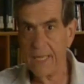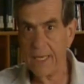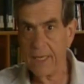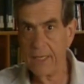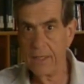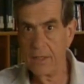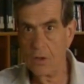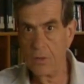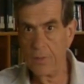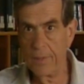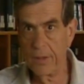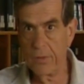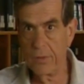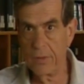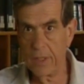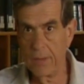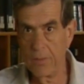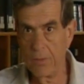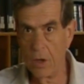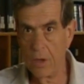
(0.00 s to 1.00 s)
second
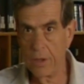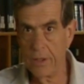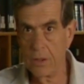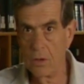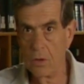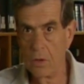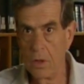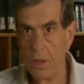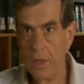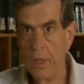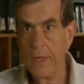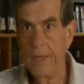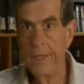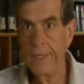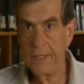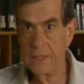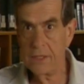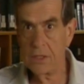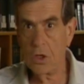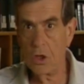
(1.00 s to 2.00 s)
ubiquitin molecule
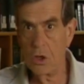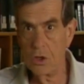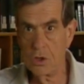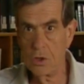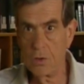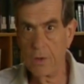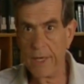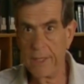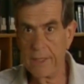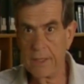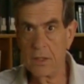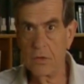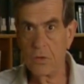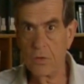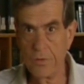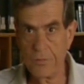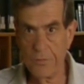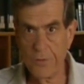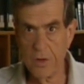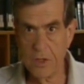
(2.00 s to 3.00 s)
is conjugated
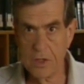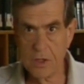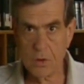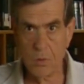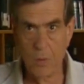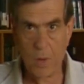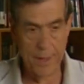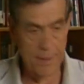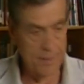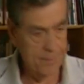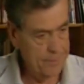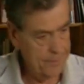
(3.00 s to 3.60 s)
to the first one.